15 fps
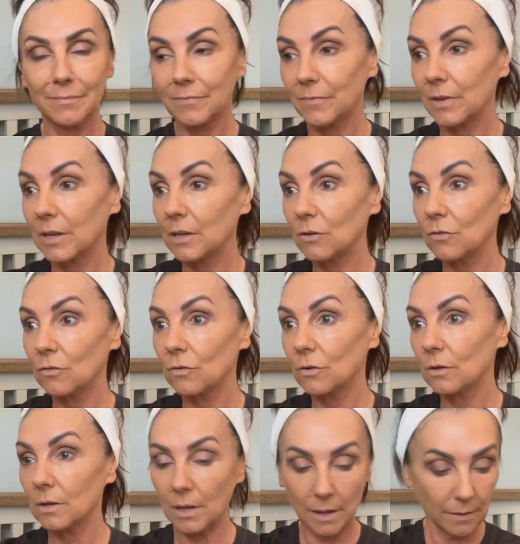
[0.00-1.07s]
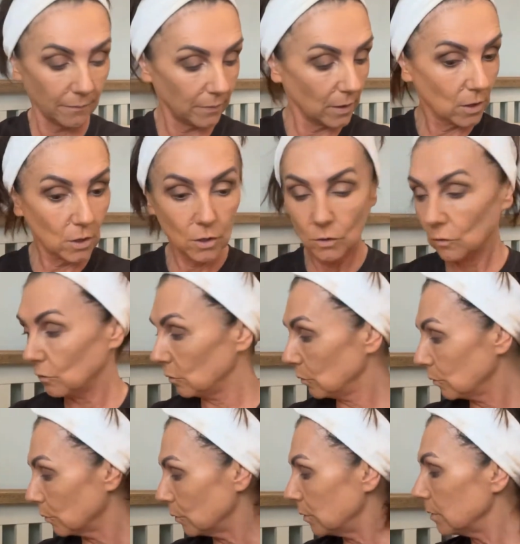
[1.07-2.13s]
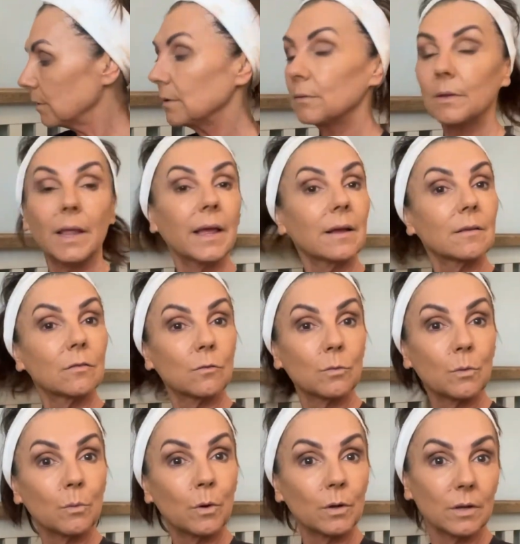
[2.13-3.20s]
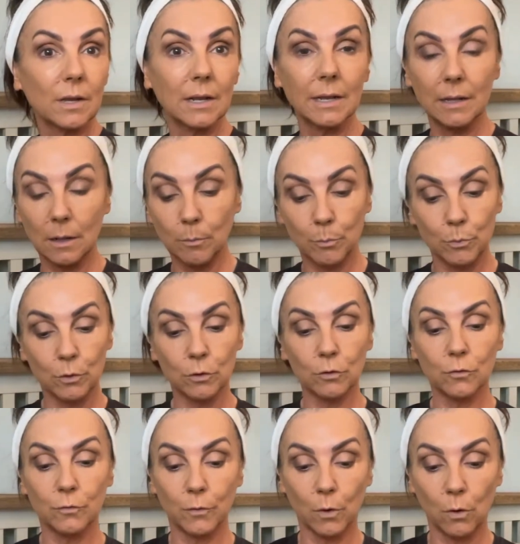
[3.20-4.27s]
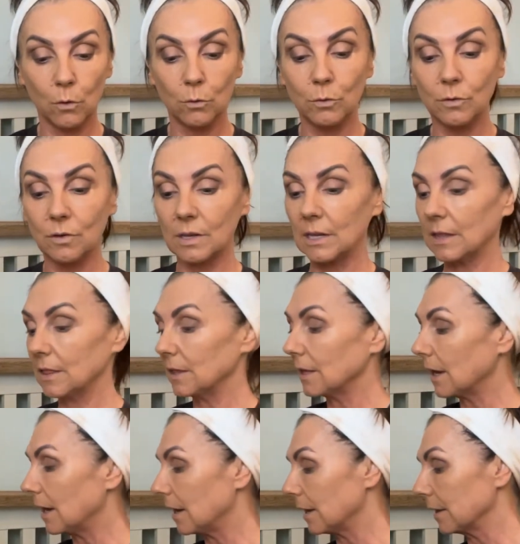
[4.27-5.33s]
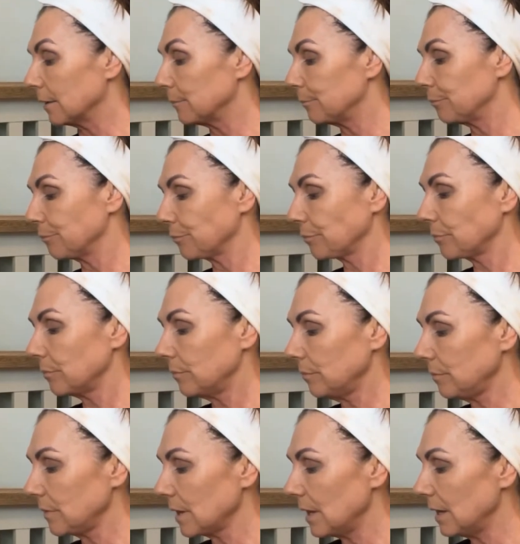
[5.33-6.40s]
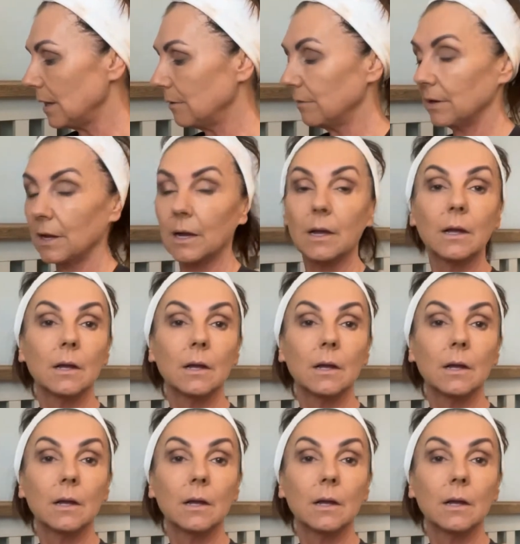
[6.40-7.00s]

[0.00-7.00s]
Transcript: Finished? Yeah. So next we want a little brush for underneath the eye area.